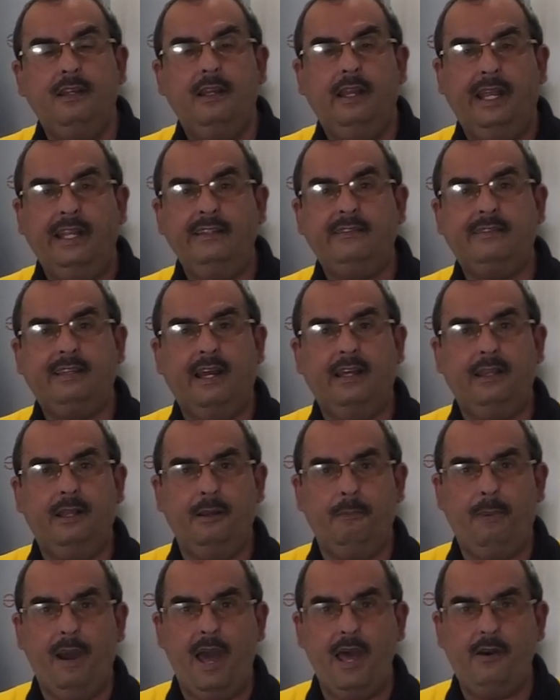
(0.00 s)
inside the
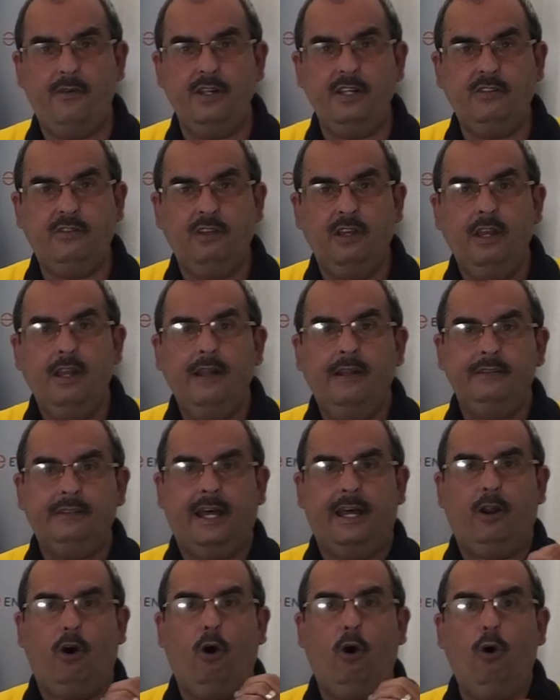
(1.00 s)
batteries
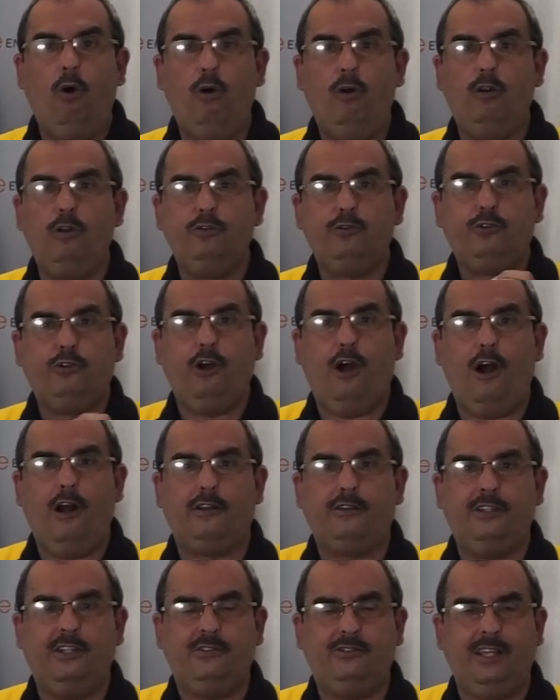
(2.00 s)
that all
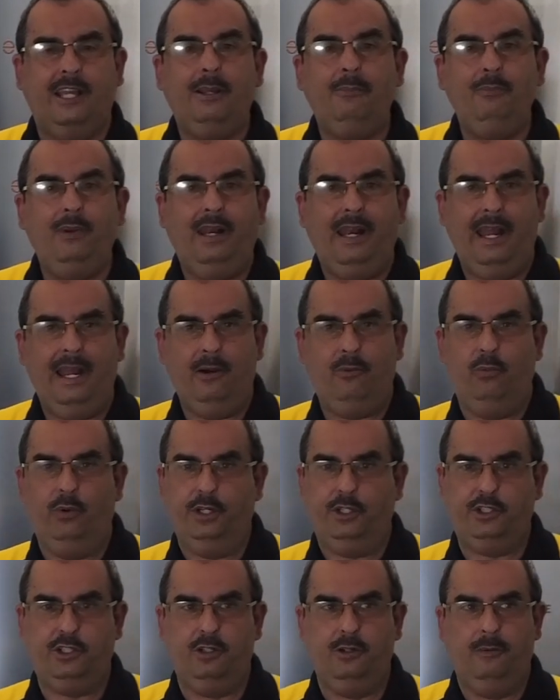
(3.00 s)
talk the same
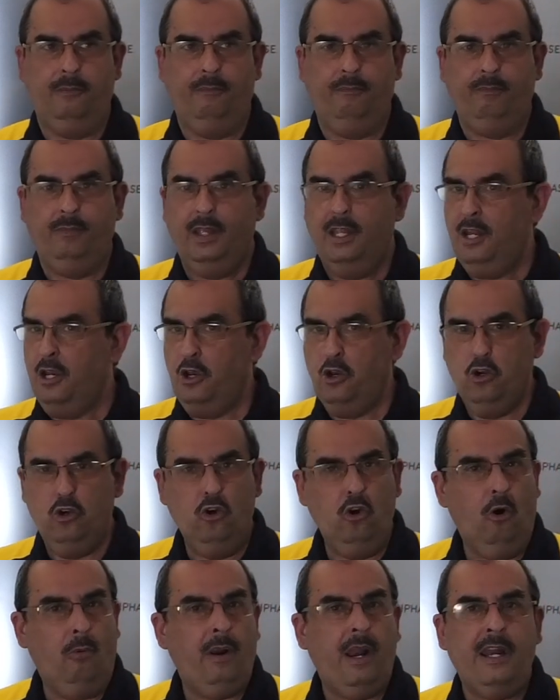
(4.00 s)
language.
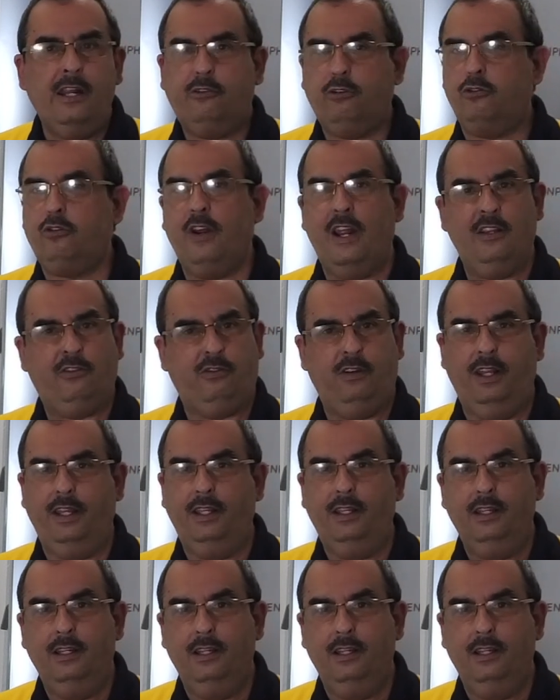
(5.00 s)
Nobody needs to translate.